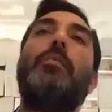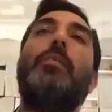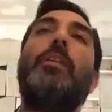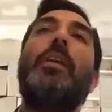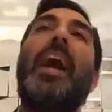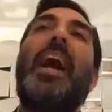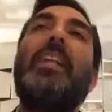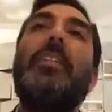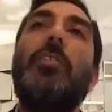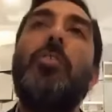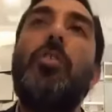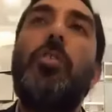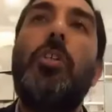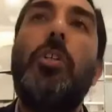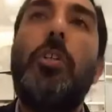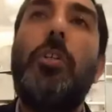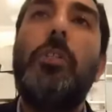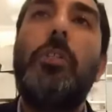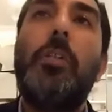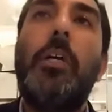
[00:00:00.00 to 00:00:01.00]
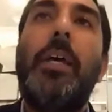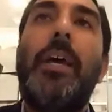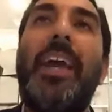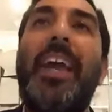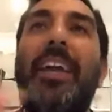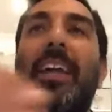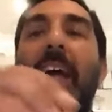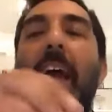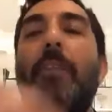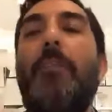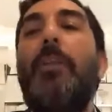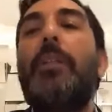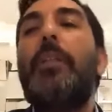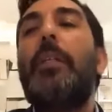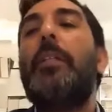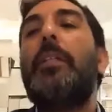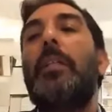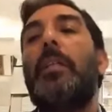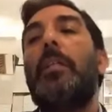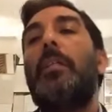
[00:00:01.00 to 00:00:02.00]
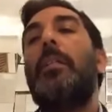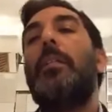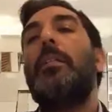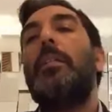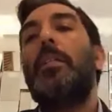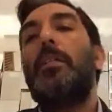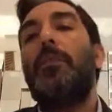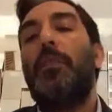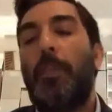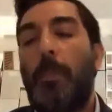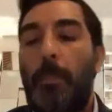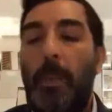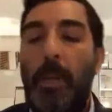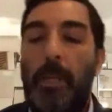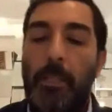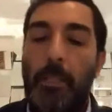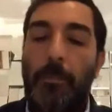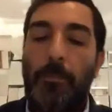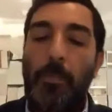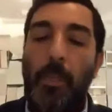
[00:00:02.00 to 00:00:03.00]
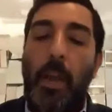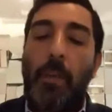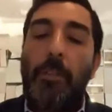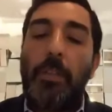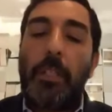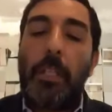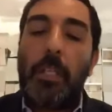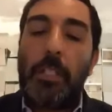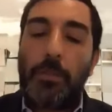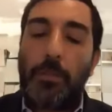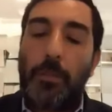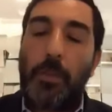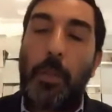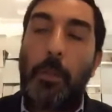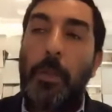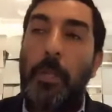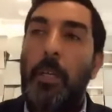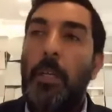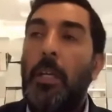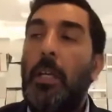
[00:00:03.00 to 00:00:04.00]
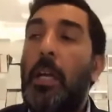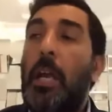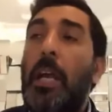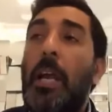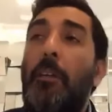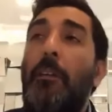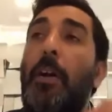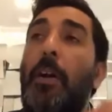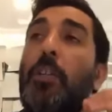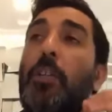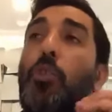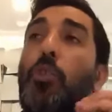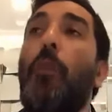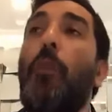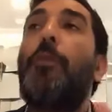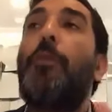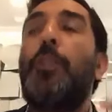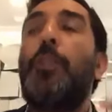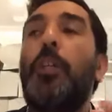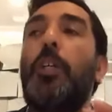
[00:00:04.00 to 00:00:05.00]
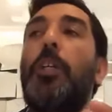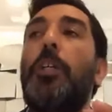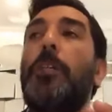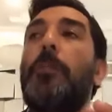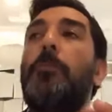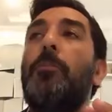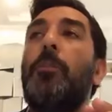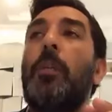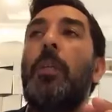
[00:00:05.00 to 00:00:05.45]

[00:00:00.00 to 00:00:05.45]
God is good, and everything that He does is for the best. Everything is for the, it's all for the good.